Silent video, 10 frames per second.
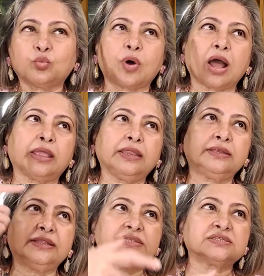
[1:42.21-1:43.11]

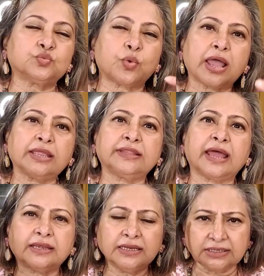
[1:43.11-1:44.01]
Why this? Why
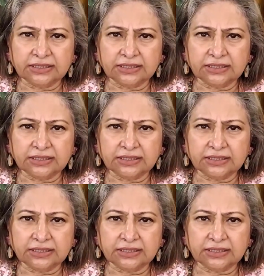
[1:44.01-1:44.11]
that?